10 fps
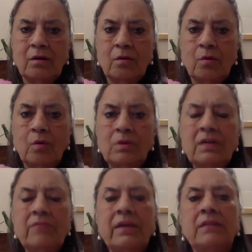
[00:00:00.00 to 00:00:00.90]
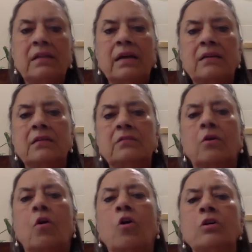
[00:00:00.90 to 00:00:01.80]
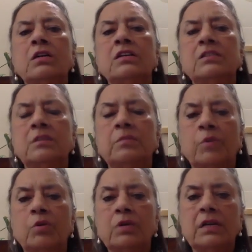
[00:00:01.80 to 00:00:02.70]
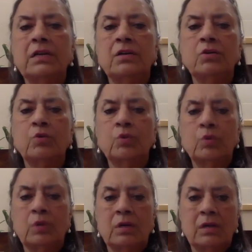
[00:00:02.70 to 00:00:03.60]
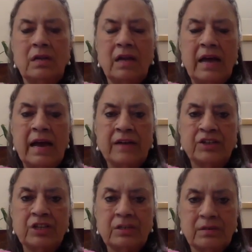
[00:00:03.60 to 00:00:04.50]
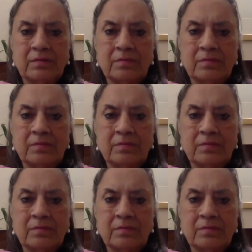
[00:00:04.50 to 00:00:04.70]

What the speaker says: only when that thought is put into action.